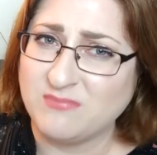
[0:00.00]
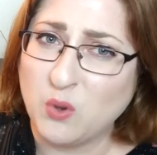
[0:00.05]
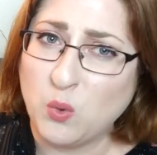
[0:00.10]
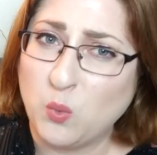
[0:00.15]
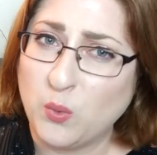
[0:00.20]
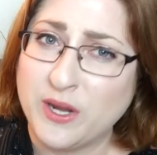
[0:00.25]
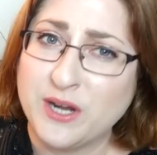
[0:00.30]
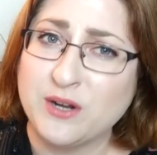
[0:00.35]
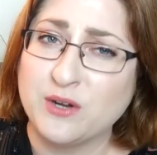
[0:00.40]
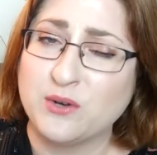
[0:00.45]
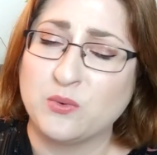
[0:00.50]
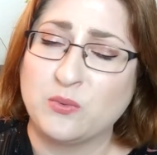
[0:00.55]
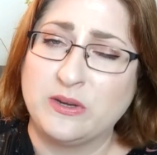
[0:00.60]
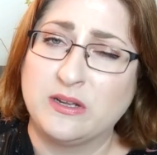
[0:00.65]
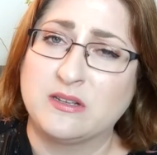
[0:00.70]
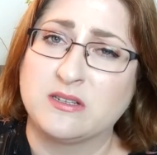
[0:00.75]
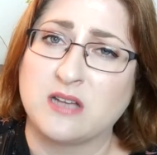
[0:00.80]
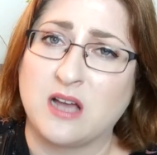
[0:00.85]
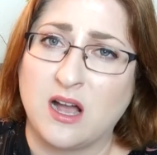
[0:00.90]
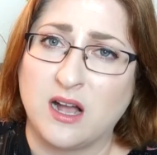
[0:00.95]
weird
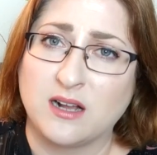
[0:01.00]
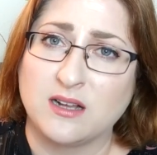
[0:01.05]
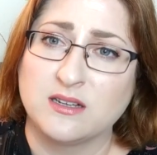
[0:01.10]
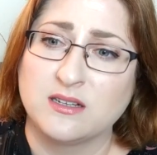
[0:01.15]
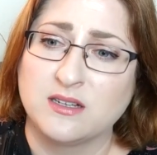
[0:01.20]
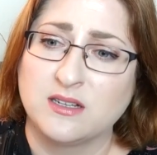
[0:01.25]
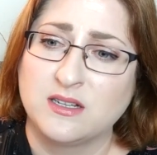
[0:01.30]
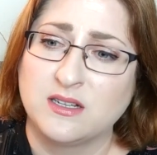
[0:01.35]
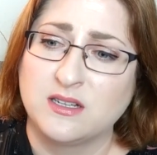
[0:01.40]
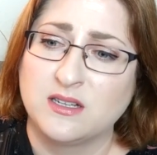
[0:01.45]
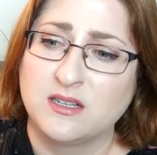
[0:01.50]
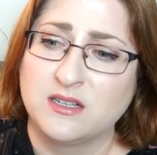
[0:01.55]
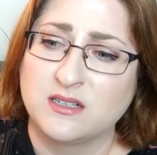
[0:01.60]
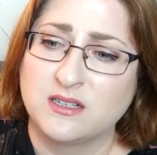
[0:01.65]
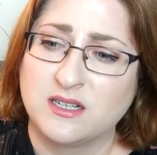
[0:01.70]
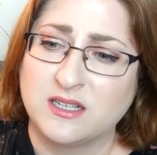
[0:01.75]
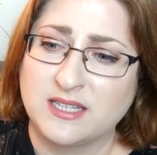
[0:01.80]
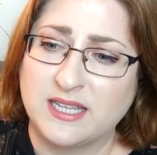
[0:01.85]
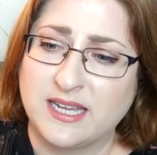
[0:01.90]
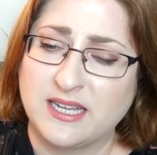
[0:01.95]
real talk,
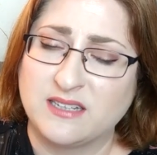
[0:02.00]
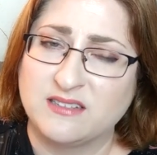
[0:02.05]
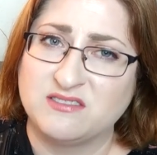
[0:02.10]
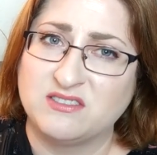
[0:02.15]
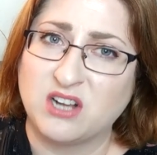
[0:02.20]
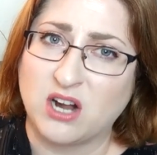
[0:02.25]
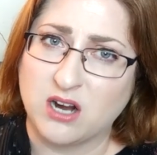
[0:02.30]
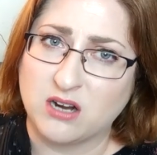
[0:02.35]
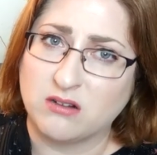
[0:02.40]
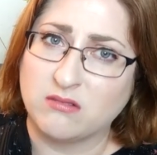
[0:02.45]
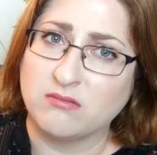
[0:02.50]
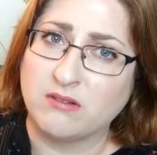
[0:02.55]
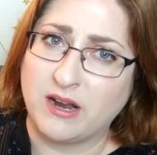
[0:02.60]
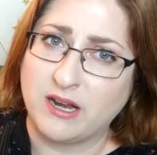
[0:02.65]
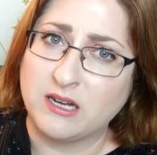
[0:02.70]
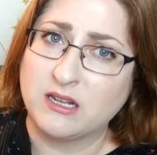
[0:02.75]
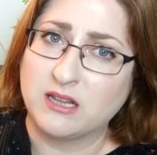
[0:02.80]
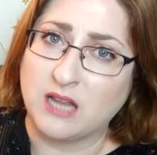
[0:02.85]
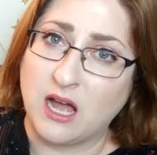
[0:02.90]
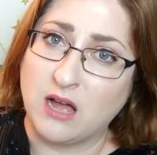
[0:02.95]
like dark
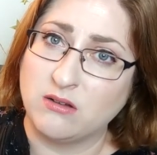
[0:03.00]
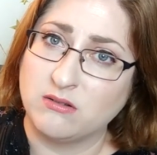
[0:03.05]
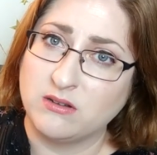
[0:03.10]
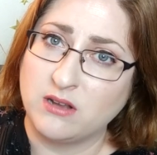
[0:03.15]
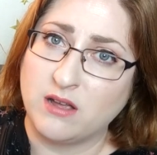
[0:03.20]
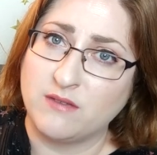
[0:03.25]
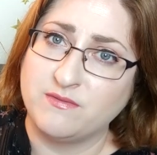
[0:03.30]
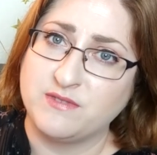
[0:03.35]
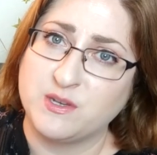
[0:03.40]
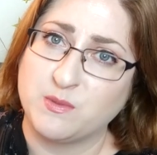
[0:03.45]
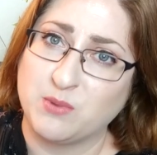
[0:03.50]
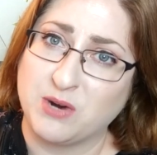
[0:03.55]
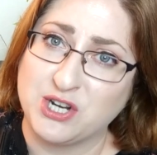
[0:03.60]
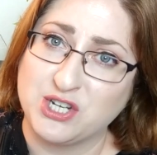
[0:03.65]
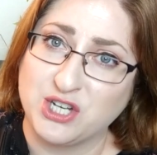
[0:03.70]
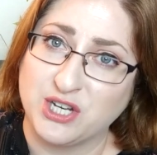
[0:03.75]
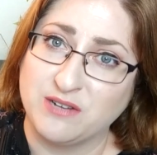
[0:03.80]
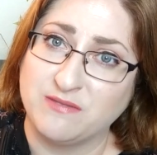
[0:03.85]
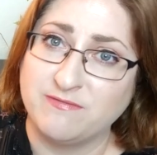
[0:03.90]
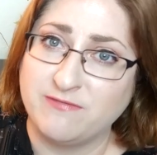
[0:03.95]
rain cloud of
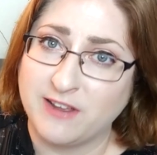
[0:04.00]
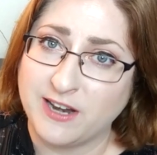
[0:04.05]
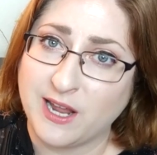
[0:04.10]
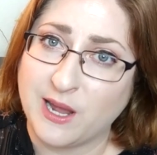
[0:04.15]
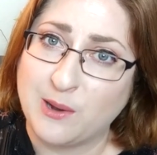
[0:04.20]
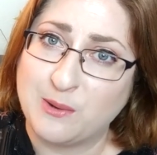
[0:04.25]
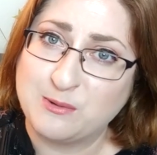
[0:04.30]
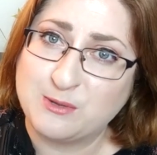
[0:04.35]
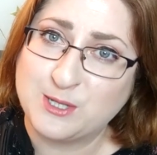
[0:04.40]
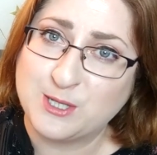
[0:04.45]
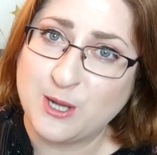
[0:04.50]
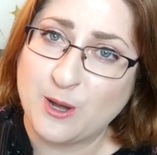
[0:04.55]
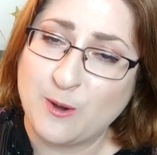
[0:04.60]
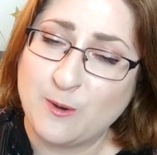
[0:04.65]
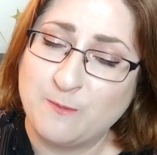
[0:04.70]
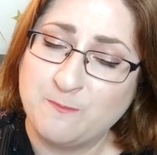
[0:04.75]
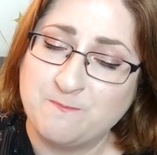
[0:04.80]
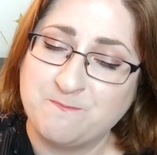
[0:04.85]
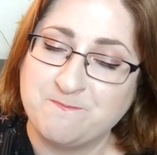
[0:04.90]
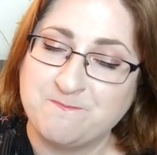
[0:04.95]
depression video.
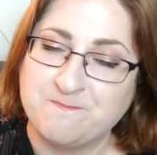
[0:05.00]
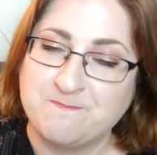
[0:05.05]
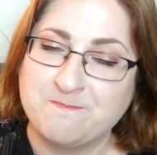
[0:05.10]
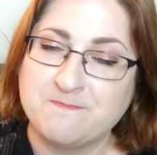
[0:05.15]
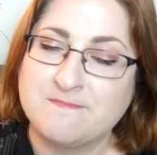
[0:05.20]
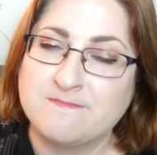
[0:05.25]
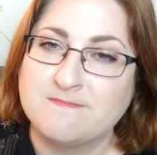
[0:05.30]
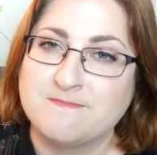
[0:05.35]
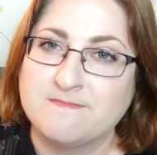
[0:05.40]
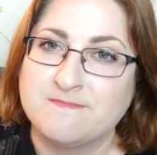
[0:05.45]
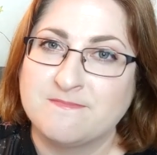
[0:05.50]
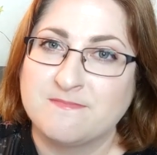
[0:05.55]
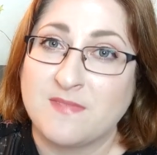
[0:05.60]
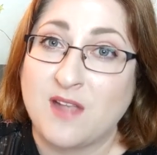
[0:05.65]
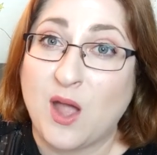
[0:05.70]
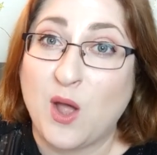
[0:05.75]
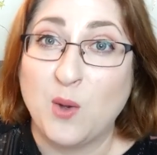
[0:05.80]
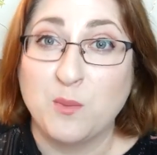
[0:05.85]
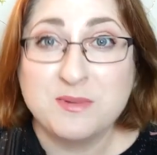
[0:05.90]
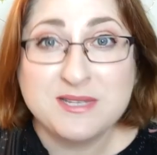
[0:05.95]
So
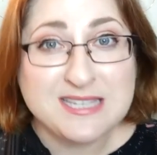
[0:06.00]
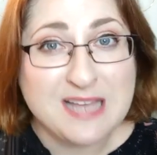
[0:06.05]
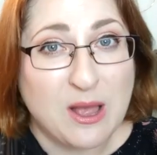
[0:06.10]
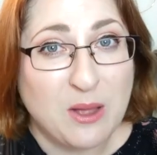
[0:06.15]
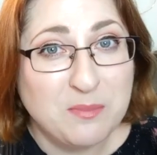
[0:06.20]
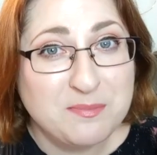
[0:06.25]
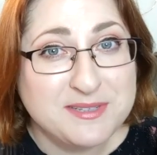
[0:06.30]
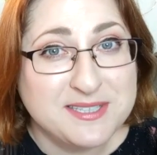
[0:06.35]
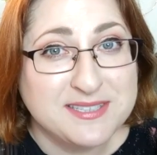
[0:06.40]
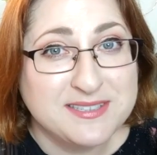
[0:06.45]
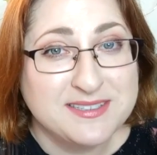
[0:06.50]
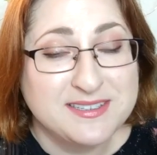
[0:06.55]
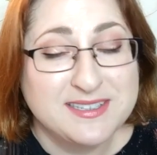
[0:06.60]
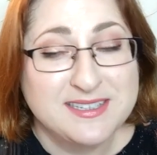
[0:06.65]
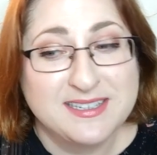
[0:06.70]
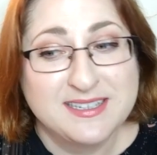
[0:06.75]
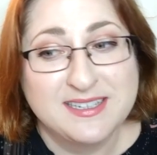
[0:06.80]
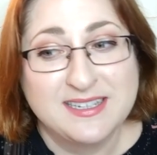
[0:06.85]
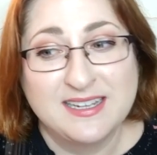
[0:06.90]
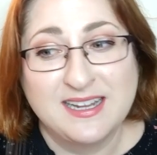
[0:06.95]
I hope this helped.
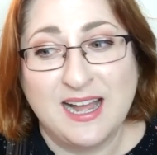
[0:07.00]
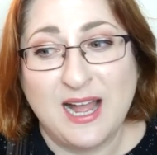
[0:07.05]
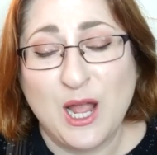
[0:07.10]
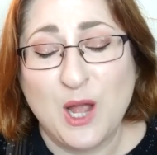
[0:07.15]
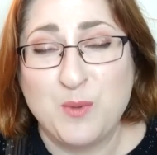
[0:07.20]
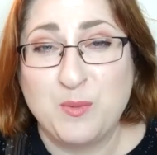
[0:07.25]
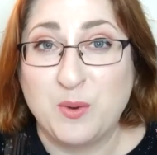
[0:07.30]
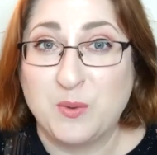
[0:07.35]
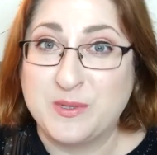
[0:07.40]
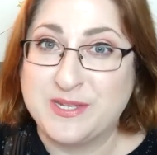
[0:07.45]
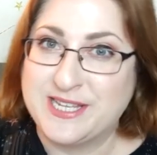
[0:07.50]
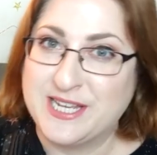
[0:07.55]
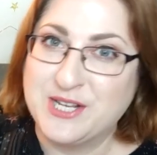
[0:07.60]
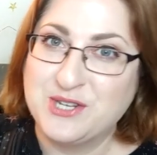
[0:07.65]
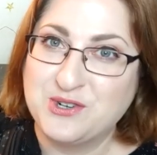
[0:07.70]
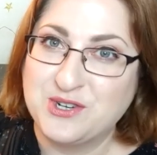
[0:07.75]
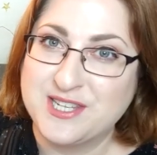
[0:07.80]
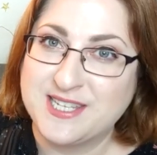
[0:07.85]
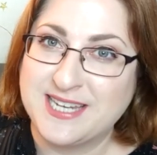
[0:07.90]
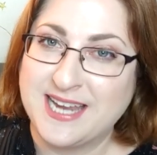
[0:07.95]
I hope it was
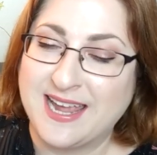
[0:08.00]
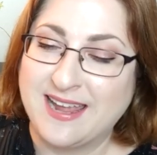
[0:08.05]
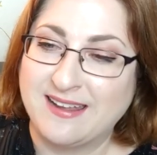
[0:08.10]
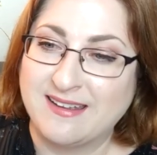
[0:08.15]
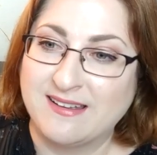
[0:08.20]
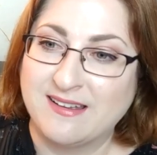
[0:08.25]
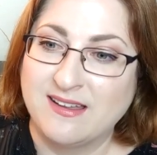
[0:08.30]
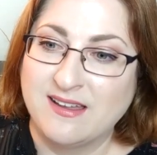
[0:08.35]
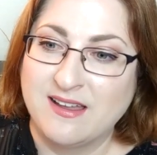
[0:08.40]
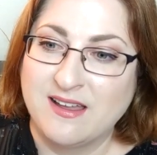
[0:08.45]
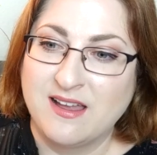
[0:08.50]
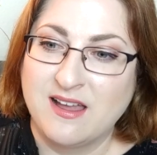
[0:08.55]
interesting.